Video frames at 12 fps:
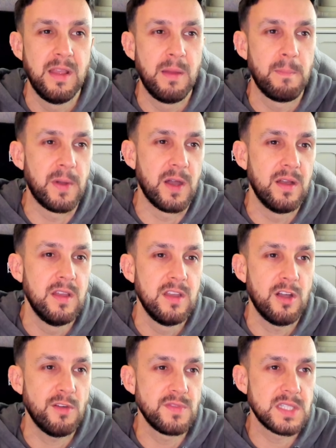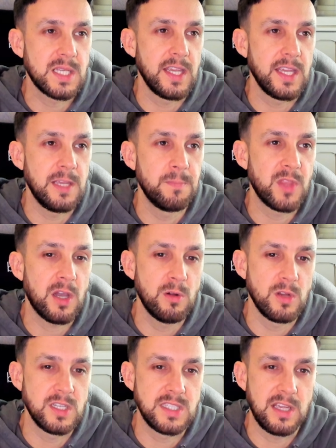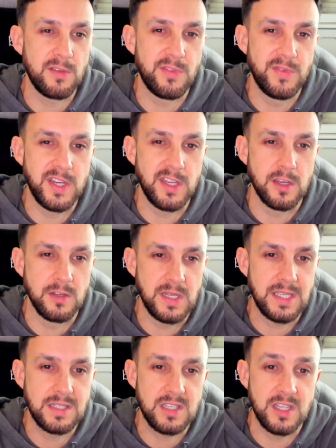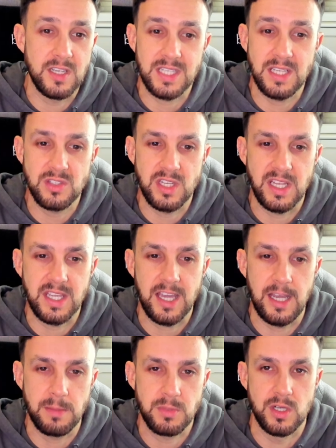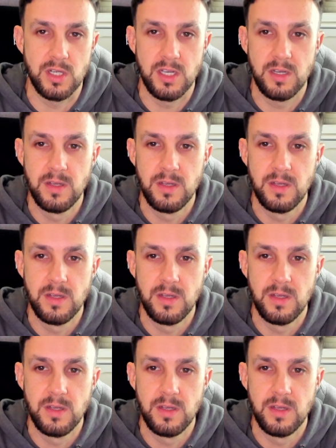But obviously the whole idea of the video is to essentially capture